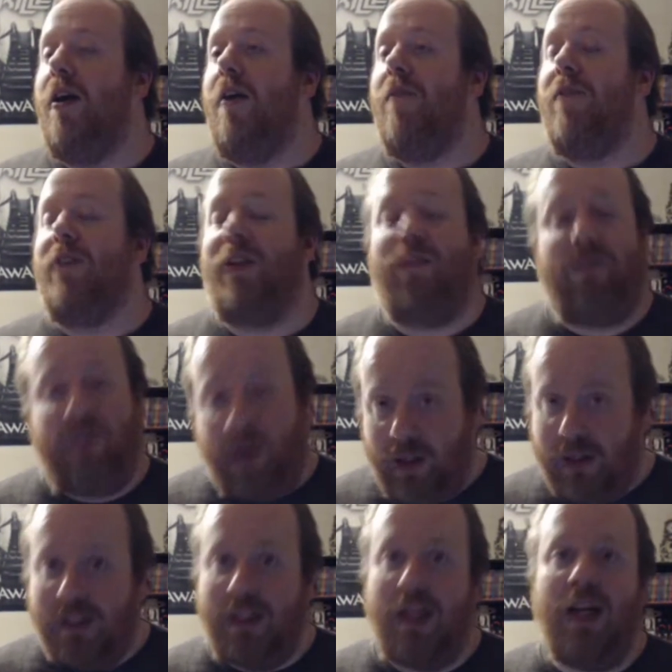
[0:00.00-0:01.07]
for the
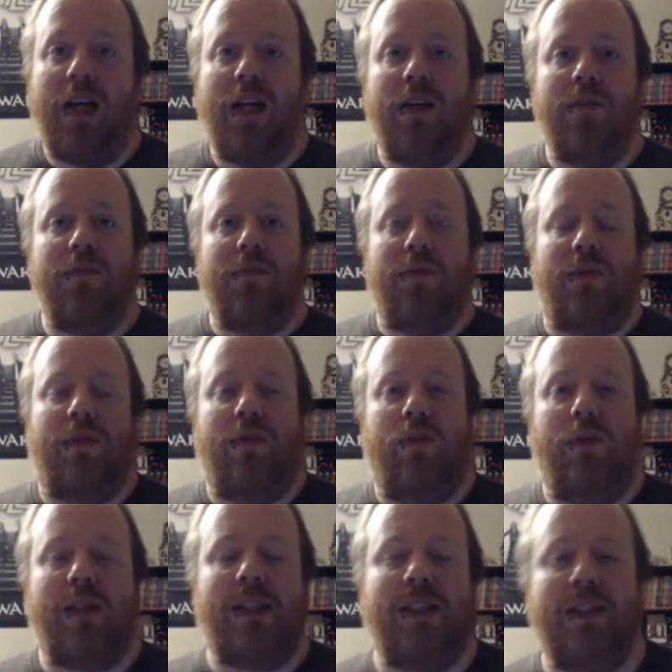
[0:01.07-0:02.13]
first time,
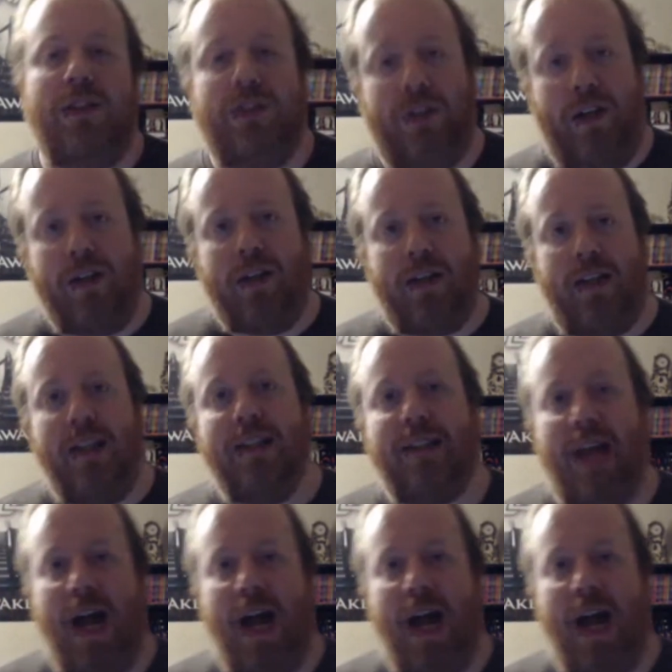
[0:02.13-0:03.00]
we see the Strucker kids